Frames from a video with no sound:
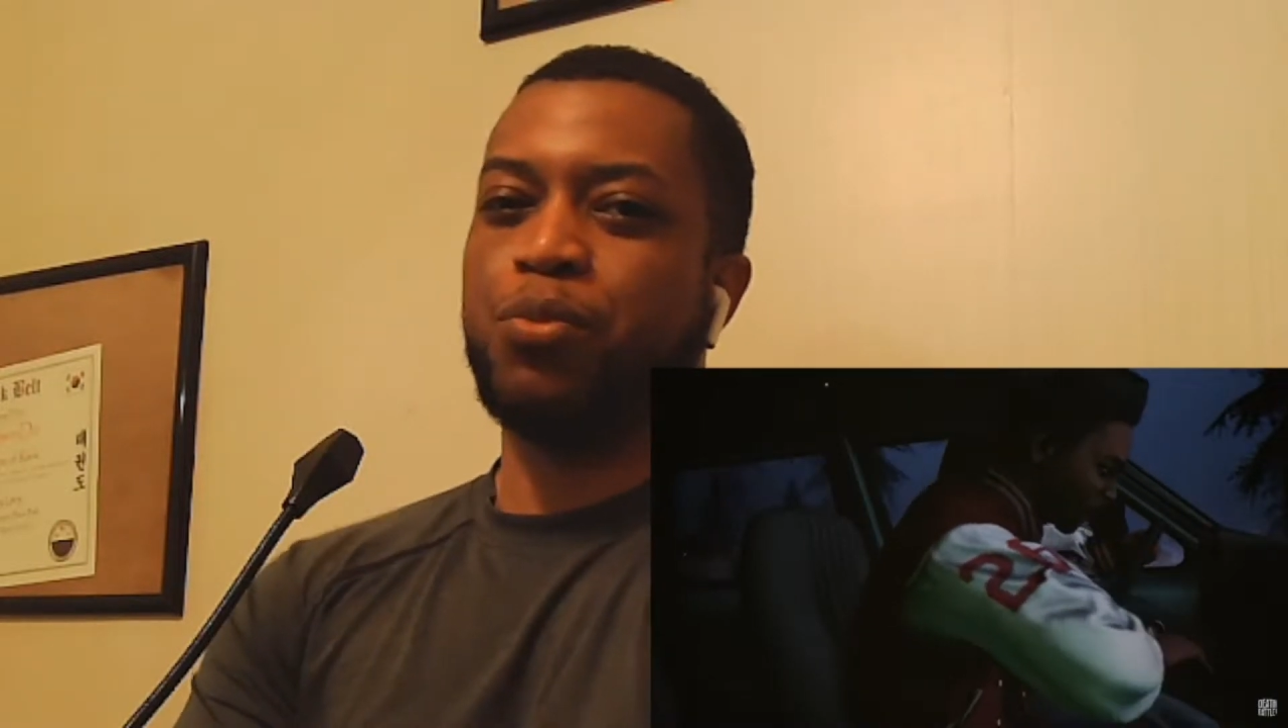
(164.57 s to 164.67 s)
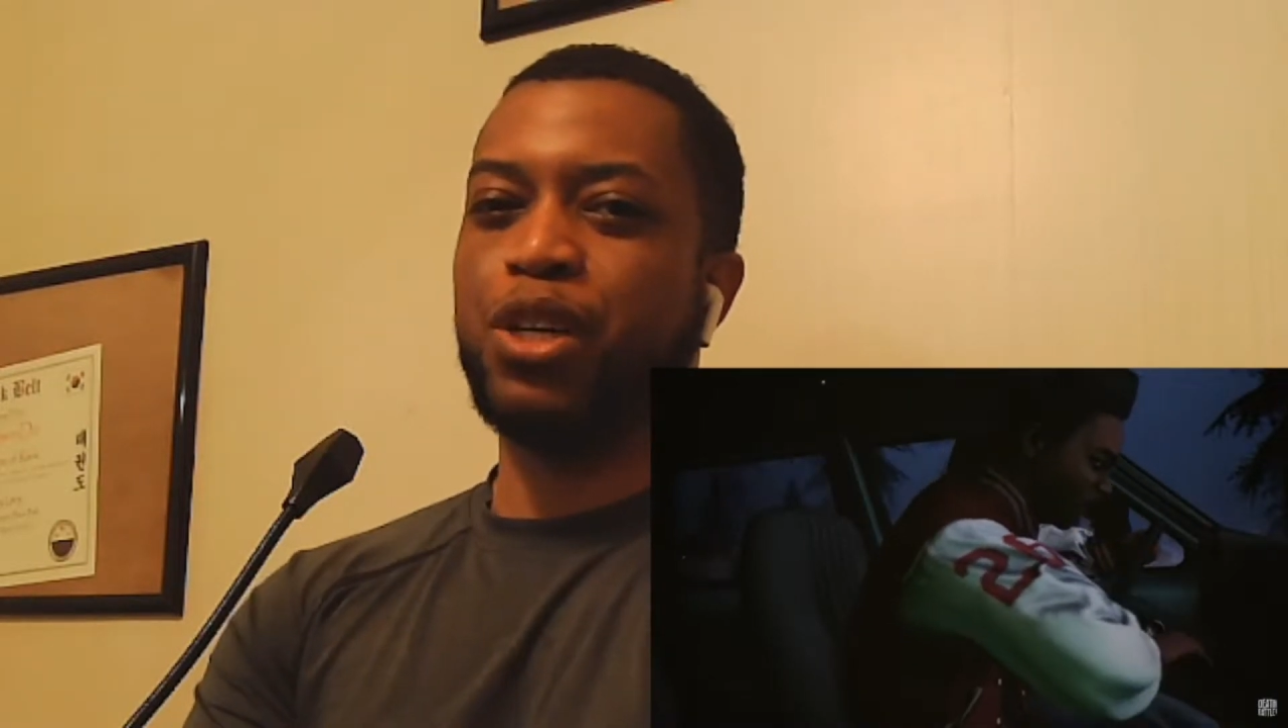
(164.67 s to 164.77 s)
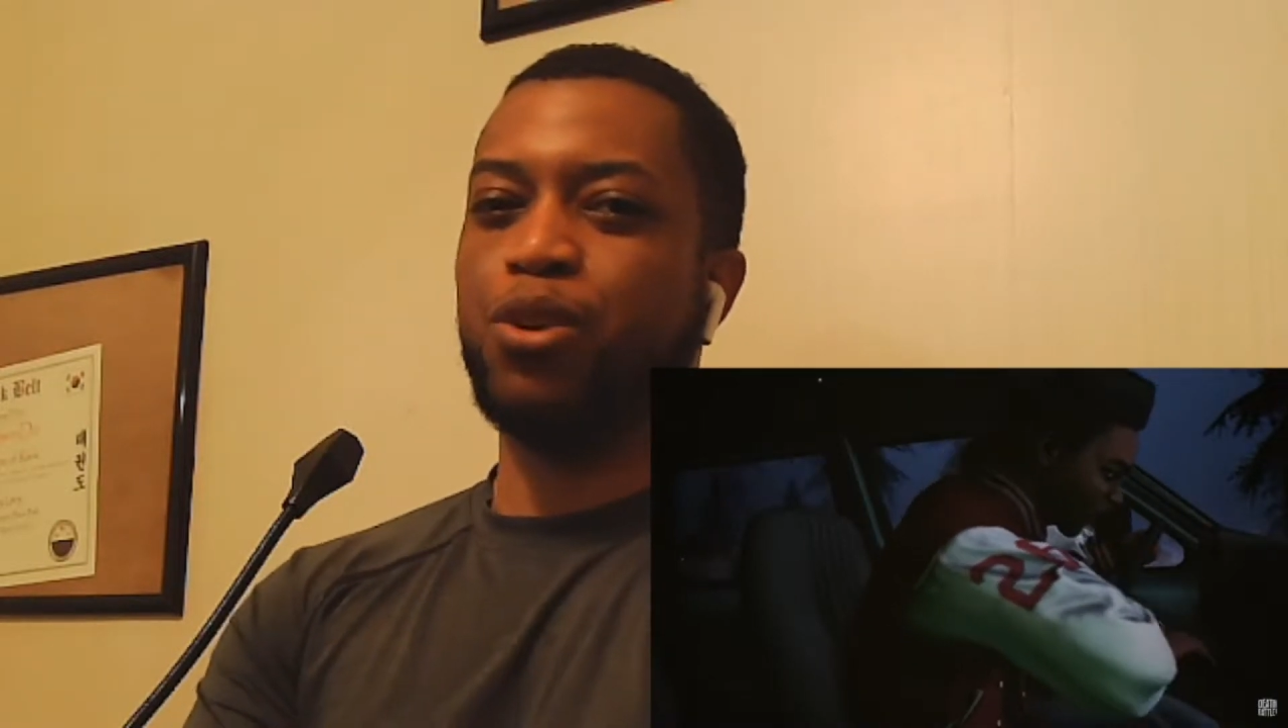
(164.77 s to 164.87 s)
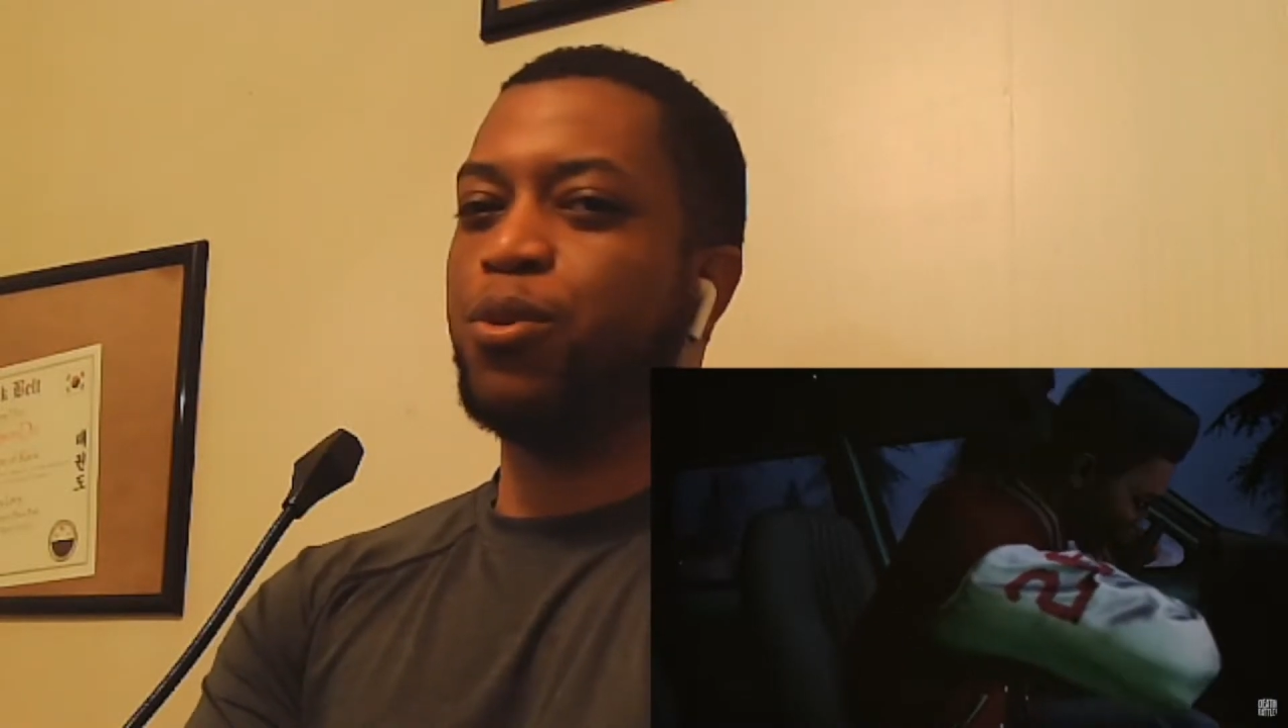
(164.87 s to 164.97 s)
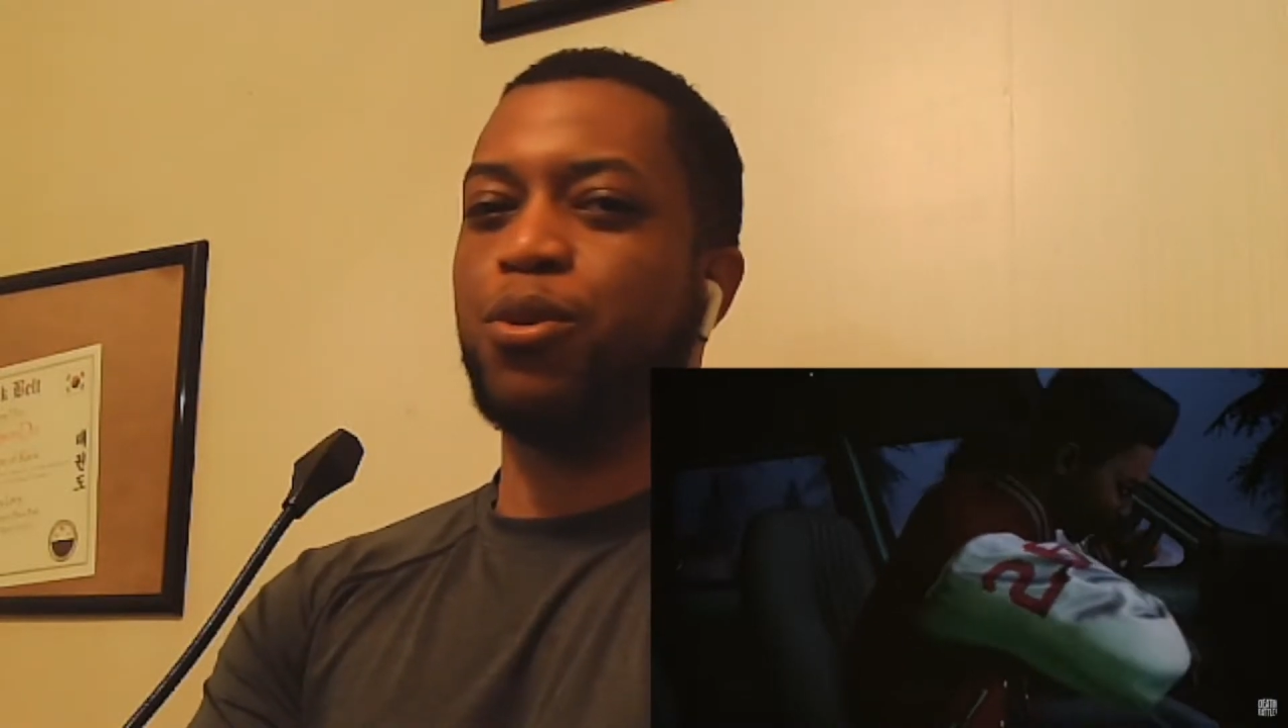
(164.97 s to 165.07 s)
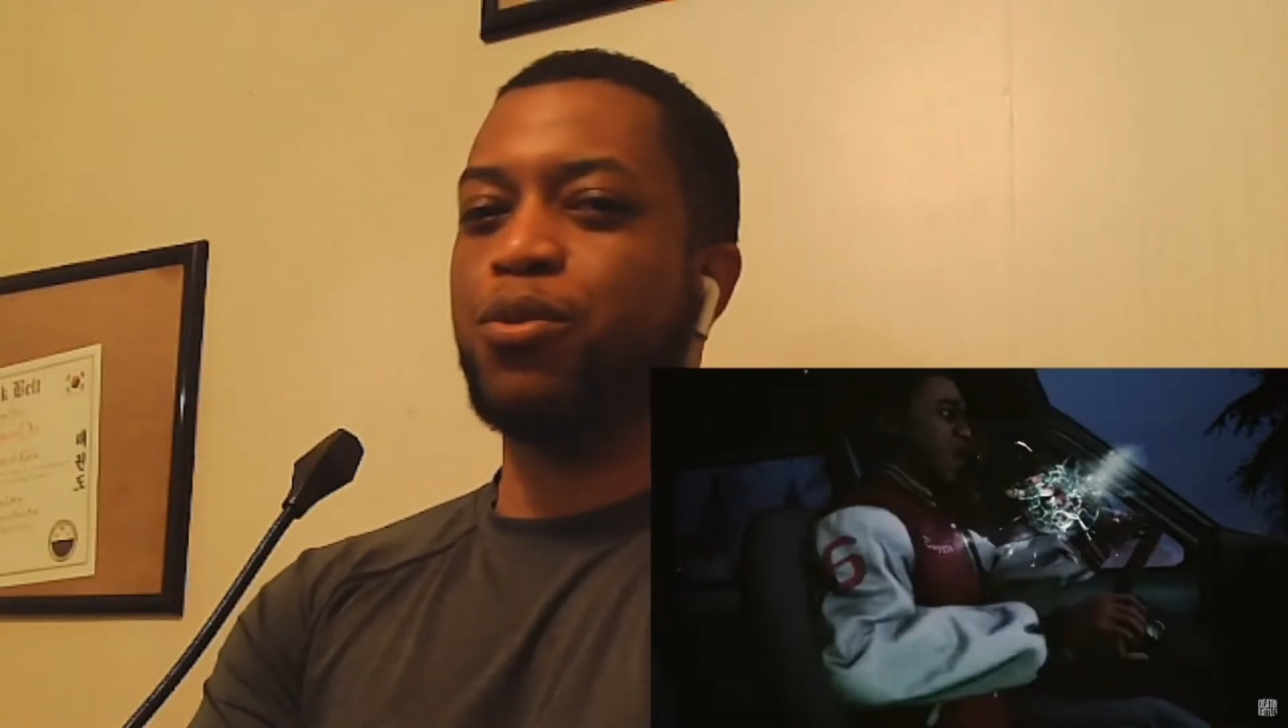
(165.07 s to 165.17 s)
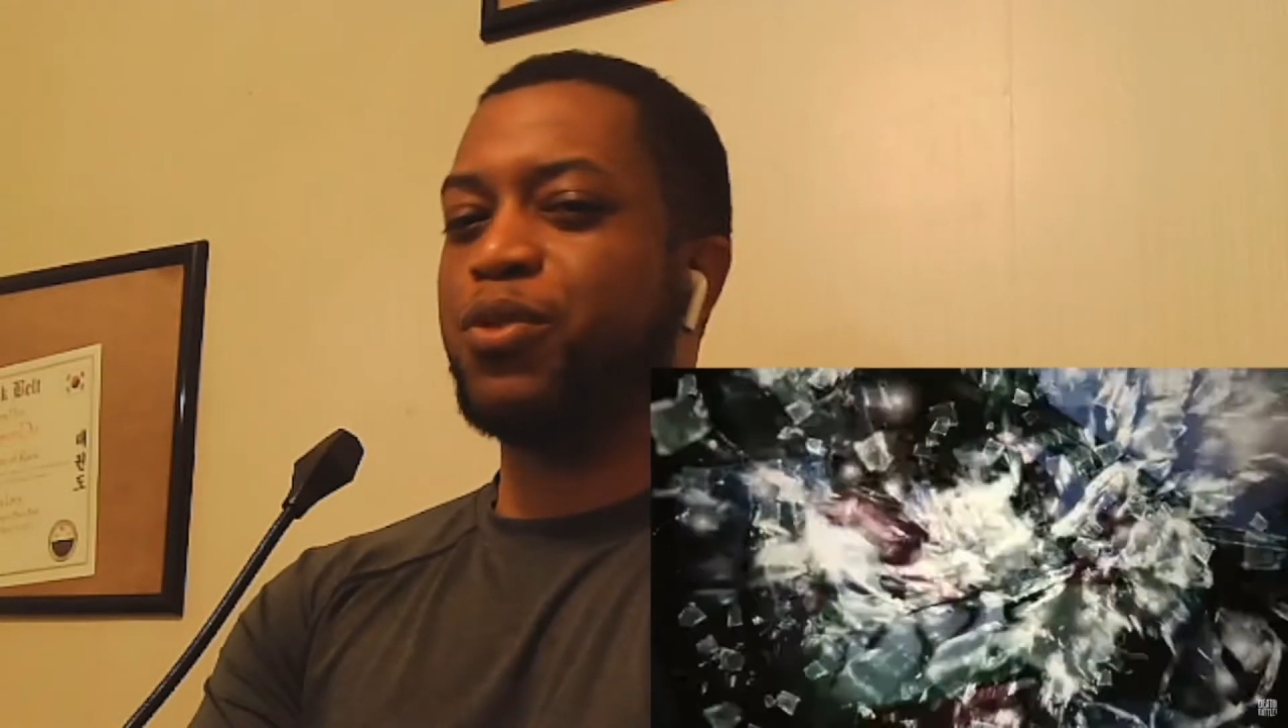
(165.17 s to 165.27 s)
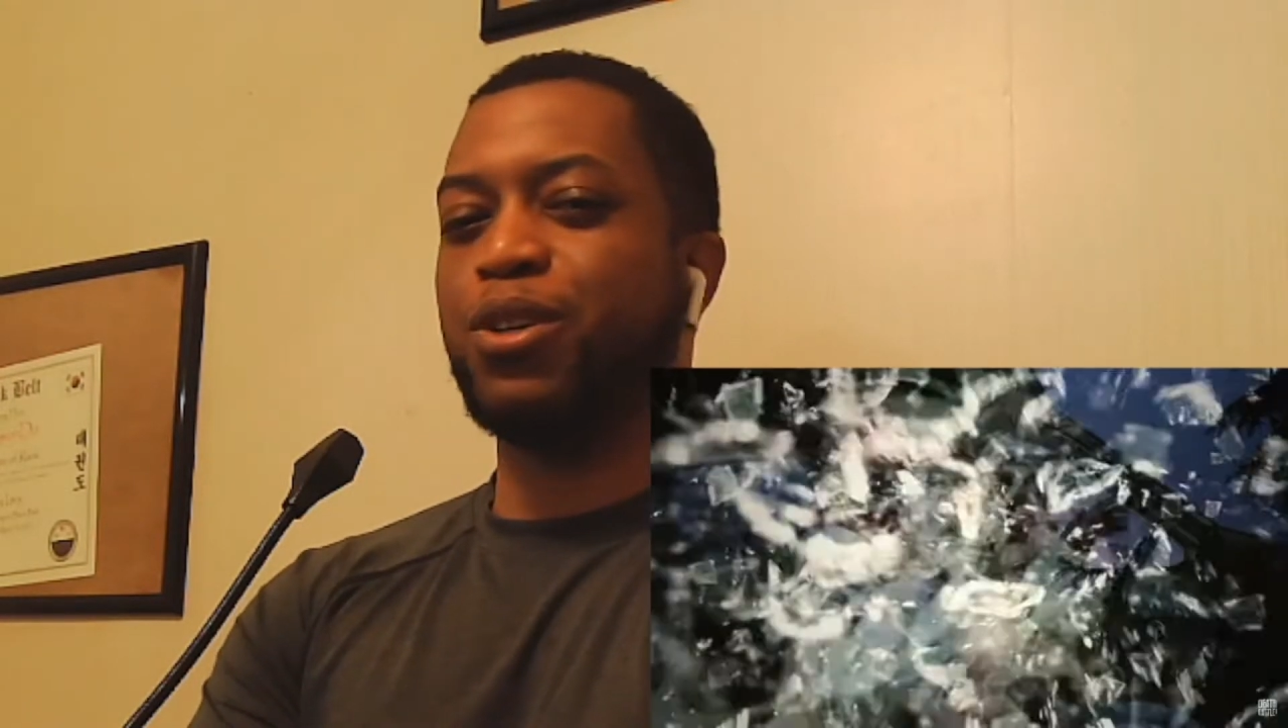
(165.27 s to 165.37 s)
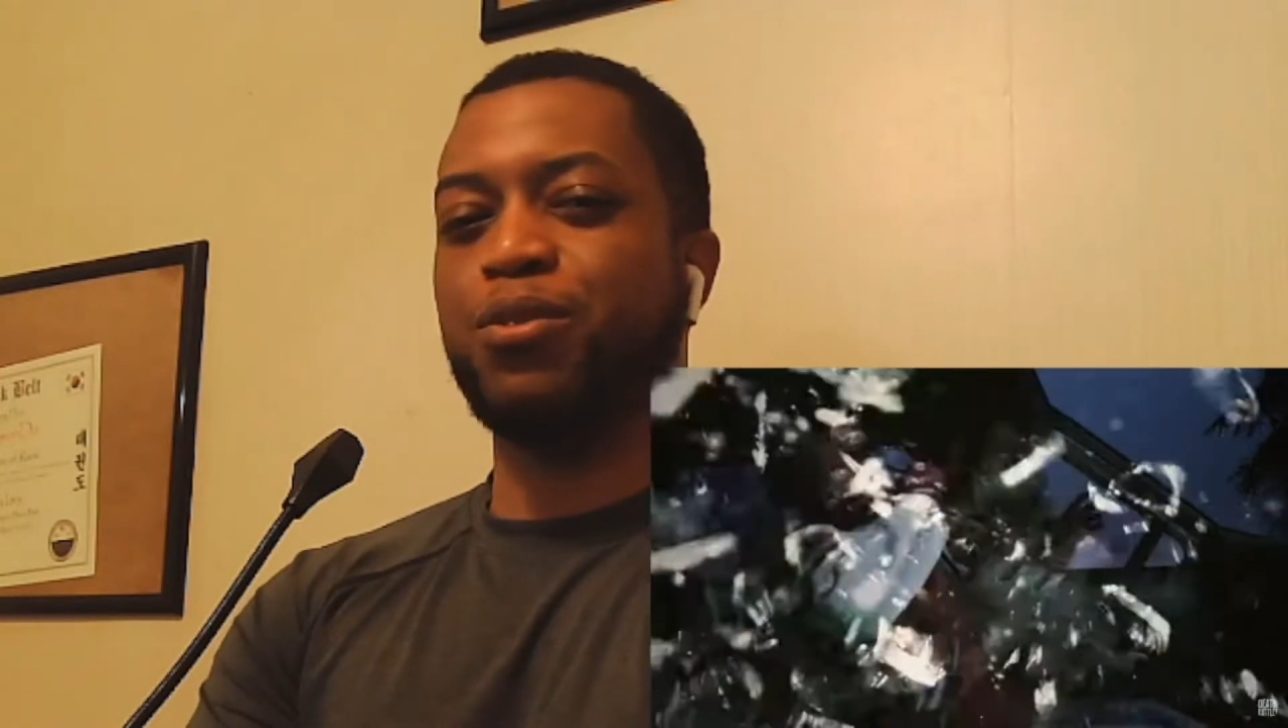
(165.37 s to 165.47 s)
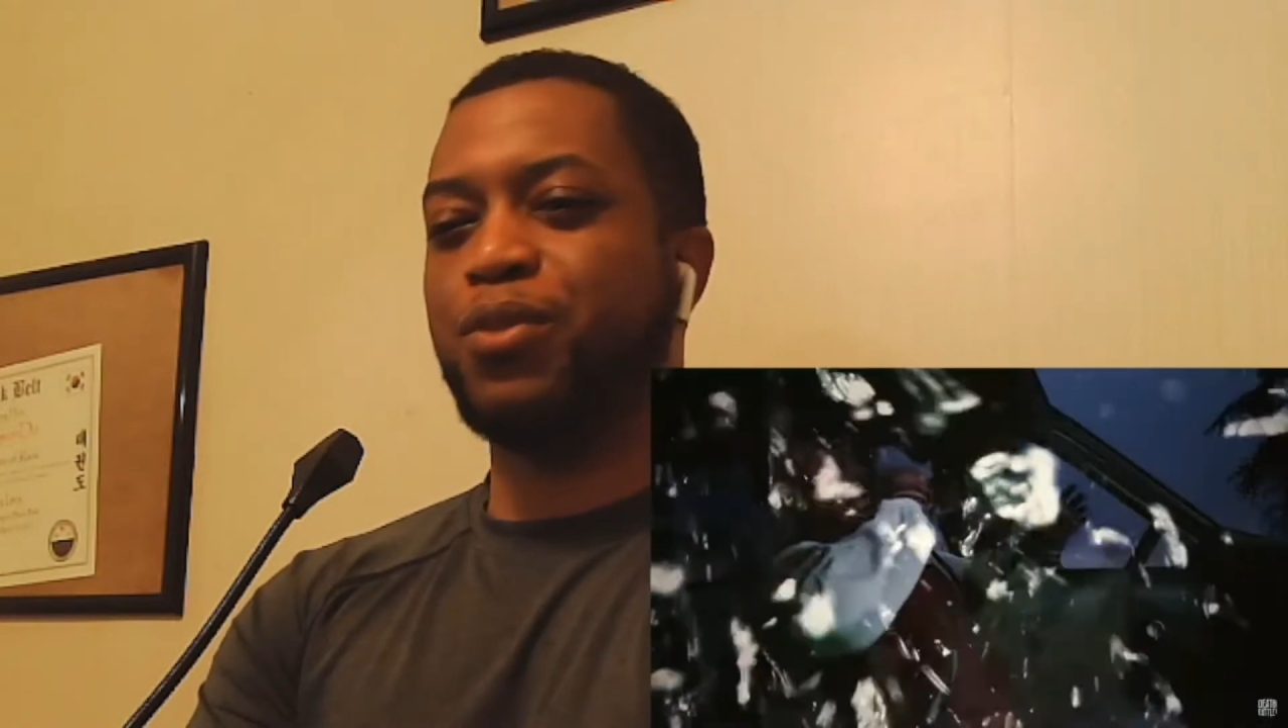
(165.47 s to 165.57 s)
of a horror
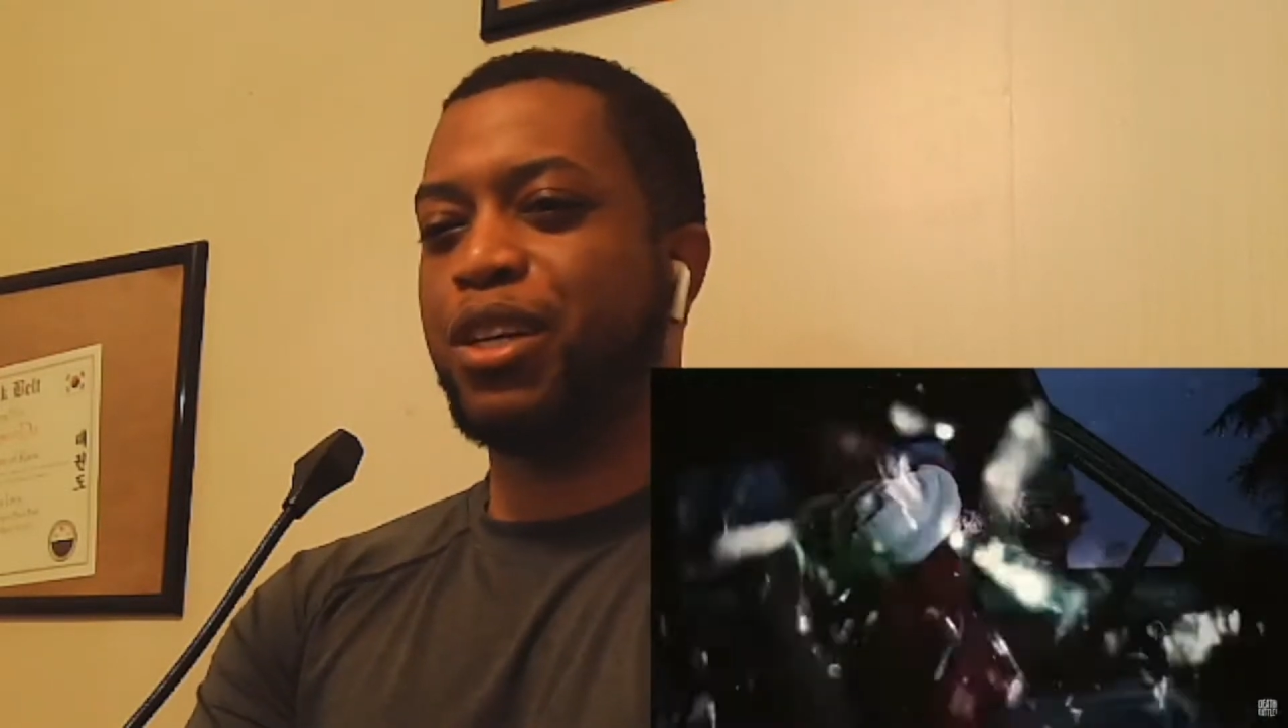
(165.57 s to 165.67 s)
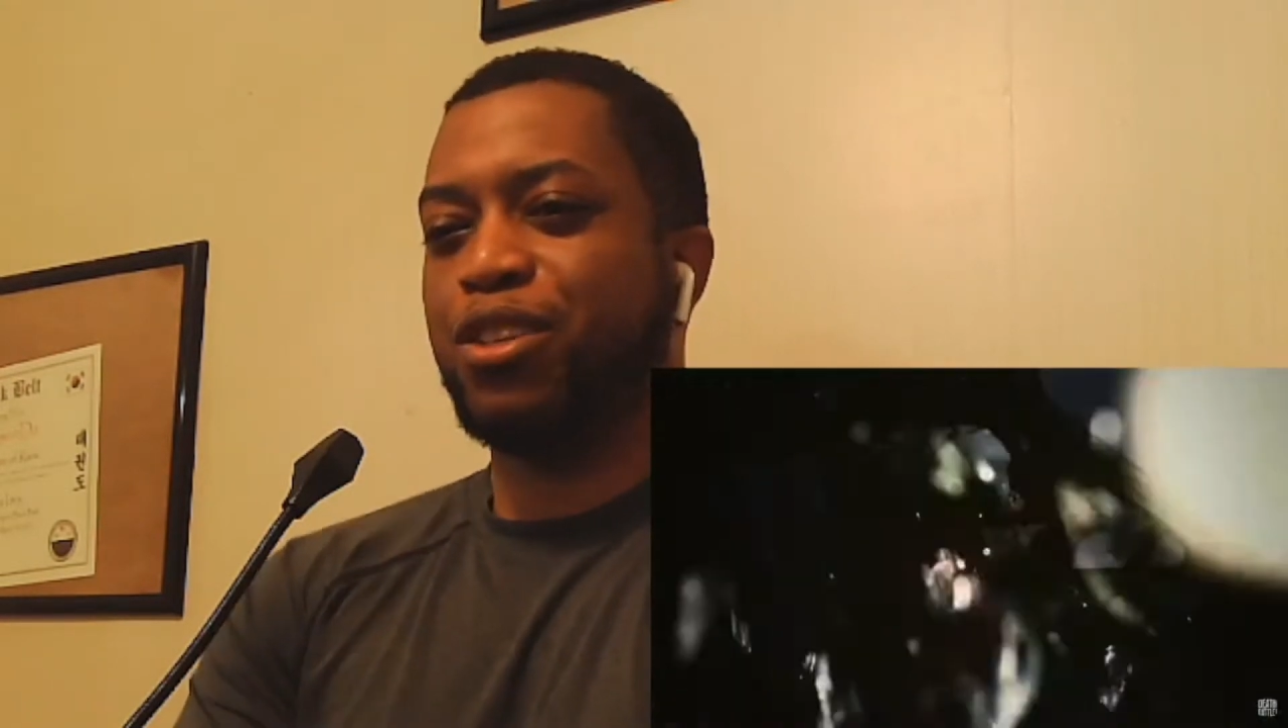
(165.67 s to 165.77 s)
film fan.